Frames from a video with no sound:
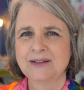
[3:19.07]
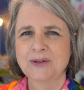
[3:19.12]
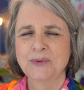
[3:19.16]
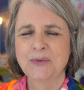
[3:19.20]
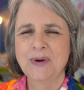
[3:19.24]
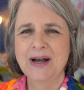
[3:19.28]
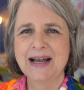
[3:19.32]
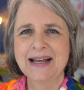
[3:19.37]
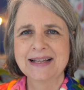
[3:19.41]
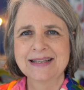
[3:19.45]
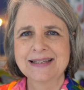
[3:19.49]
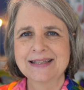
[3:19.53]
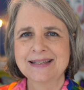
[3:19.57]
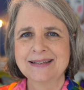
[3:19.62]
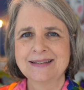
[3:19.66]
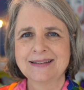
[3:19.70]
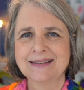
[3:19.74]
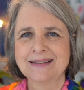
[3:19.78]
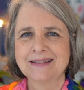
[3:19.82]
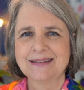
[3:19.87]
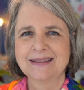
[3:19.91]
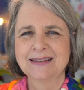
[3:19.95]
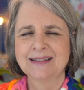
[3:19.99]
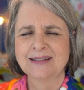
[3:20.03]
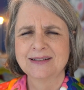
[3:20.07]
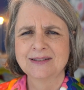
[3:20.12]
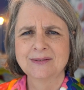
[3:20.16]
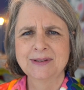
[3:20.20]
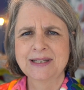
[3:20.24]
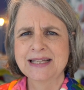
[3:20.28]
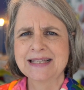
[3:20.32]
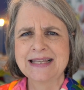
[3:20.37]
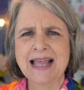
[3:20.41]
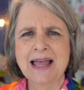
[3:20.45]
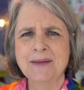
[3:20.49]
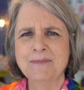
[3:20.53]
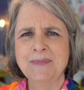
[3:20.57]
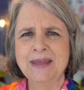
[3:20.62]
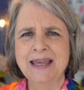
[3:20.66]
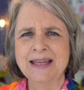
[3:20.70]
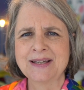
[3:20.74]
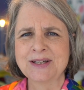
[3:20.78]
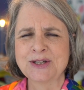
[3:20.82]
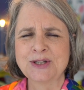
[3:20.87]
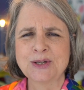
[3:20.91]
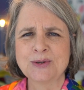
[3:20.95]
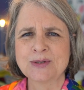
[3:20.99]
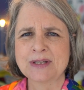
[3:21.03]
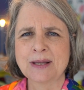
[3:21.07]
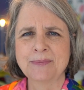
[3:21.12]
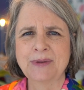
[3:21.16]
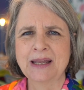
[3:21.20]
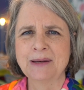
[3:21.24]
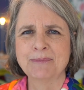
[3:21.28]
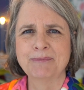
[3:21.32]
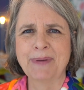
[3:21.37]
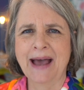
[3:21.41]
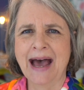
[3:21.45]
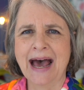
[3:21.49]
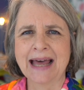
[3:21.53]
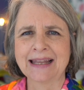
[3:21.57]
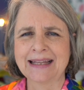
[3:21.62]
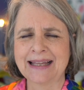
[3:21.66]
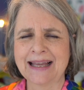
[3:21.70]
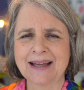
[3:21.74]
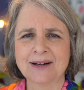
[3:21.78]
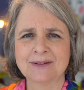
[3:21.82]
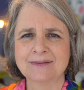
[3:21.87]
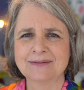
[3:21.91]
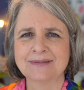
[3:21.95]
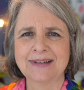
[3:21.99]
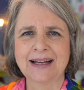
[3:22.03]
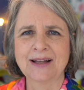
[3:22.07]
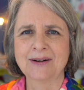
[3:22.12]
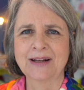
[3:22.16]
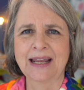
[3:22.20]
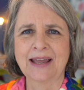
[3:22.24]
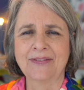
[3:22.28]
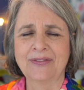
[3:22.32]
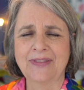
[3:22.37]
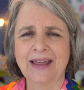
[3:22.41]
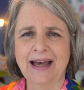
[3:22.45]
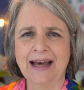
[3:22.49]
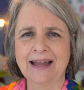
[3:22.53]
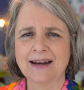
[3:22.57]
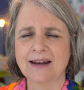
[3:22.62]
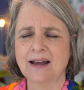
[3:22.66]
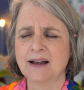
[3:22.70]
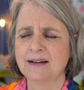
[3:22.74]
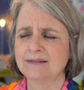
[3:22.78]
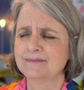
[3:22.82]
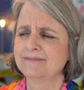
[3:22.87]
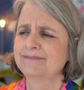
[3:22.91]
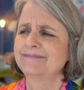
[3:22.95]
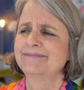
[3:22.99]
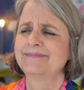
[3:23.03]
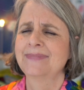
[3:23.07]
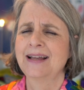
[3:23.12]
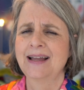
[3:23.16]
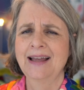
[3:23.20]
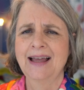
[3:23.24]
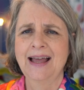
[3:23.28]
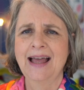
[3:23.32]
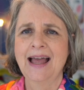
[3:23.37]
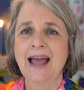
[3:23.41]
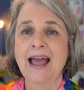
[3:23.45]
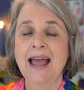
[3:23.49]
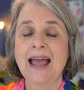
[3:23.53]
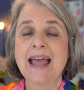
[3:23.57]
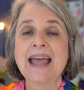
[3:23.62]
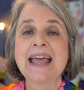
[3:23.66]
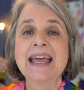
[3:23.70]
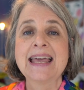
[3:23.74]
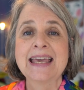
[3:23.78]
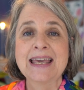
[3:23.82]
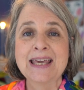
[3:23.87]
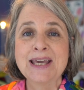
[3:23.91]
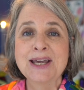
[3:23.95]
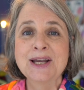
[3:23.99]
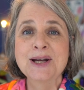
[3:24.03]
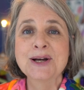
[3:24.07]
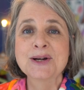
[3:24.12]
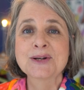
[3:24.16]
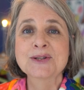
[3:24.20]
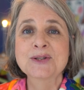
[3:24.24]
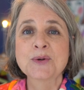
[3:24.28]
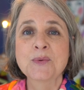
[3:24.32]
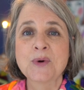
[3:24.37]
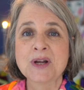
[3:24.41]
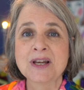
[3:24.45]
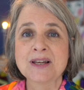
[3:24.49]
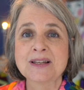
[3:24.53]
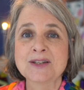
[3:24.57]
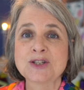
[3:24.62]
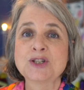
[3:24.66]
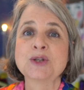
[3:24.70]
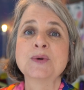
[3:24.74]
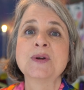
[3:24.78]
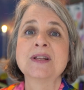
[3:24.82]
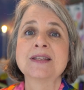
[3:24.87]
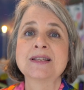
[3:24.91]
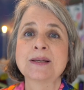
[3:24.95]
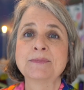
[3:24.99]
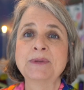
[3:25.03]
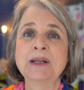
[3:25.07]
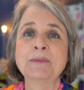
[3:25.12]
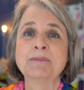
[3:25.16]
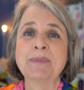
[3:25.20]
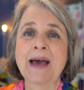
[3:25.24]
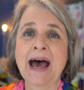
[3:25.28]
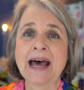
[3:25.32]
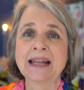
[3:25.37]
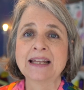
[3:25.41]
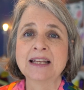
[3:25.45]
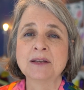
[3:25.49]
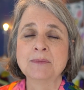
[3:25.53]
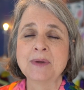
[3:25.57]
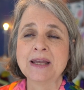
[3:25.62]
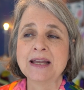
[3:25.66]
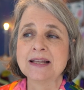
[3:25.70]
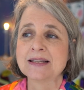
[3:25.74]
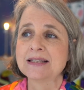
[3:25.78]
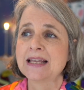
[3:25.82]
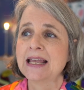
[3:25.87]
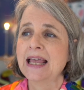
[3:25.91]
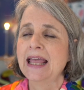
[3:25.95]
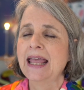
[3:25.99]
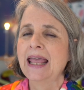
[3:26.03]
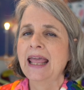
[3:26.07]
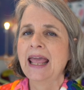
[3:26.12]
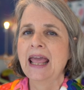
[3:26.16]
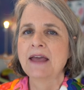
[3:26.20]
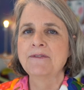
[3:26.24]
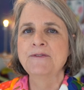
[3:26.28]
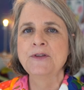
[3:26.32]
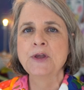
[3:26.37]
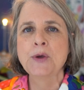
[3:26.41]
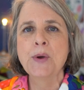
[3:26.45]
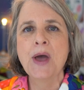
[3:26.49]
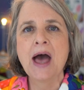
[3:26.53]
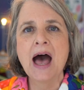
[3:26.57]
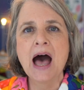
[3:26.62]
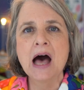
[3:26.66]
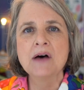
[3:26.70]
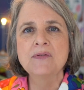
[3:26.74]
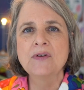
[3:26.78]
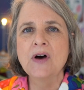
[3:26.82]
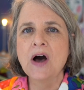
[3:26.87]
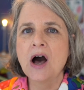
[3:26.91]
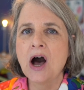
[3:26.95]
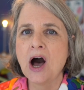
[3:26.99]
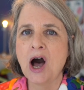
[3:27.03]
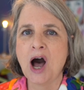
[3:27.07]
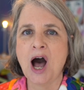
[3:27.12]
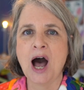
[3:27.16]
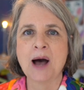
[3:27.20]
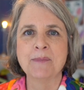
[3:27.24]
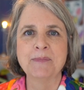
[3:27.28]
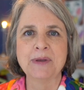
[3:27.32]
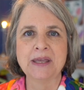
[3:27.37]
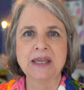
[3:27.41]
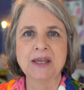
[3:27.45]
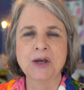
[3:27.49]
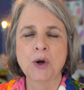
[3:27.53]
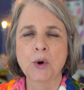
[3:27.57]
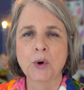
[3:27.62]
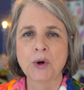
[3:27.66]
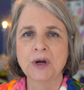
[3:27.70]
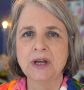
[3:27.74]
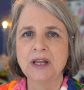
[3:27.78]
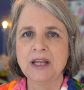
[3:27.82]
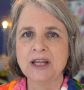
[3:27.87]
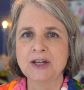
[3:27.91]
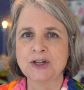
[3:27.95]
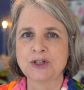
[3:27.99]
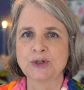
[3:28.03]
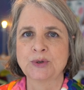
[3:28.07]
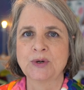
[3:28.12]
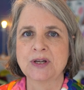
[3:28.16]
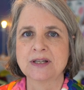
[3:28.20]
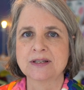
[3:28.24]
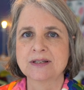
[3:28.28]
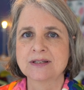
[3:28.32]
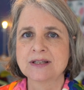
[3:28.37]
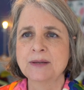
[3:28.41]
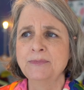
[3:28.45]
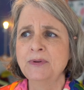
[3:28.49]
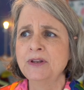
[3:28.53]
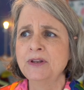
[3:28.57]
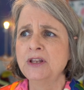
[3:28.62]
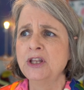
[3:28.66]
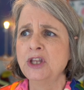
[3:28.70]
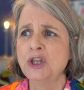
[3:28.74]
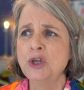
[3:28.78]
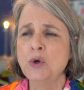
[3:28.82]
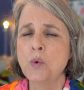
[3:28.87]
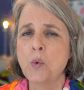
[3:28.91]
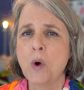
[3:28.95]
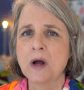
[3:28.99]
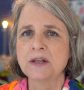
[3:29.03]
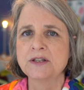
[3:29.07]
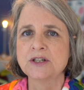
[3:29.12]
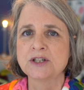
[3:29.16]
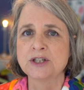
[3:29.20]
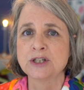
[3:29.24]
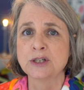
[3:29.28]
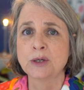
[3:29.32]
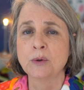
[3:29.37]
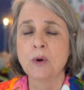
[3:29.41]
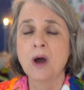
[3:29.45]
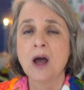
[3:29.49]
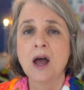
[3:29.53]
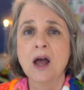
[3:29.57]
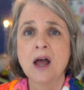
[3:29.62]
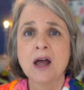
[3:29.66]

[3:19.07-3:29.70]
What? What does that mean, to do something badly? I don't get that. Here's what doing something badly means. If you have a hobby or an interest, something that you want to